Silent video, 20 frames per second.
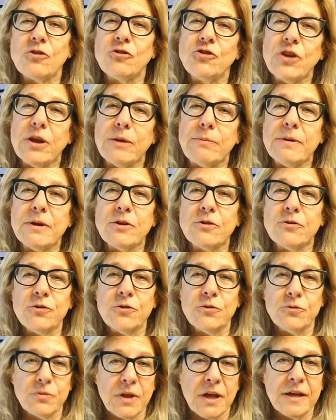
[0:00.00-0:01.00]
shaping your
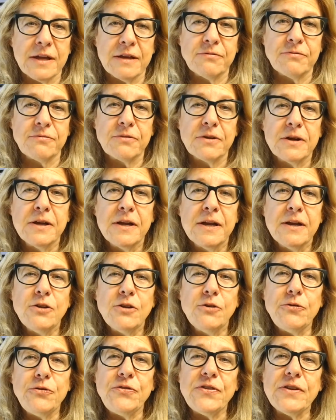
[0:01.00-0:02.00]
new life.
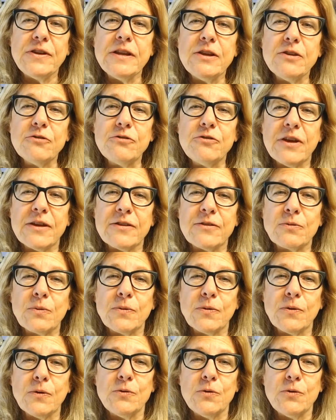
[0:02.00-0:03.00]
You sit at your desk with your